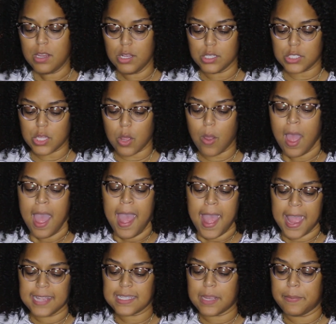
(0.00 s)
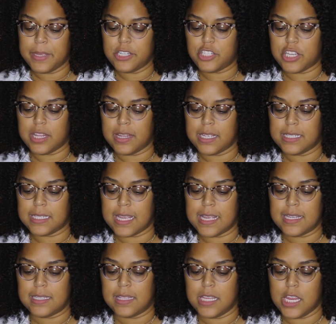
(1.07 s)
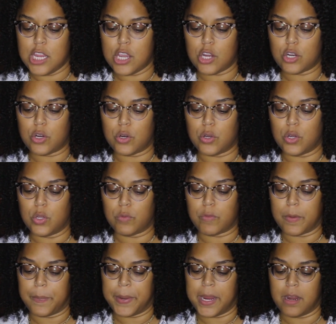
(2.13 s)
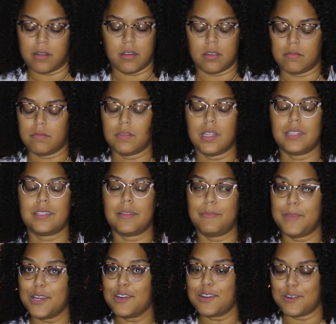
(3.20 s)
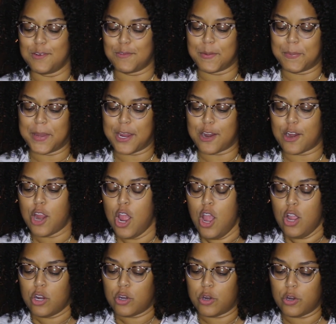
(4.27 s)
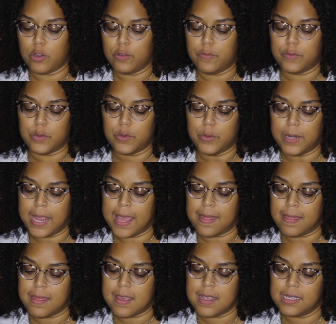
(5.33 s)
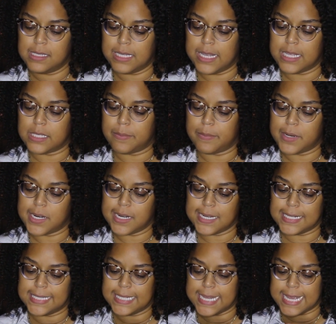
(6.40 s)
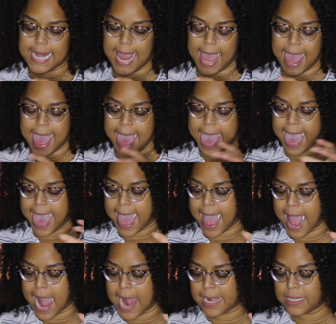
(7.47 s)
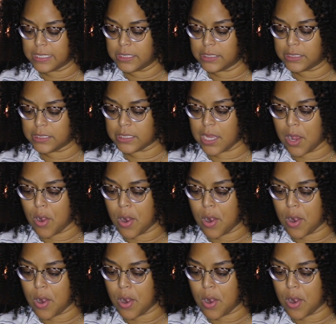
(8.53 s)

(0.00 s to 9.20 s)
So as I mentioned, this is the it's the Miracle Repair Curl Food, and this is marketed as,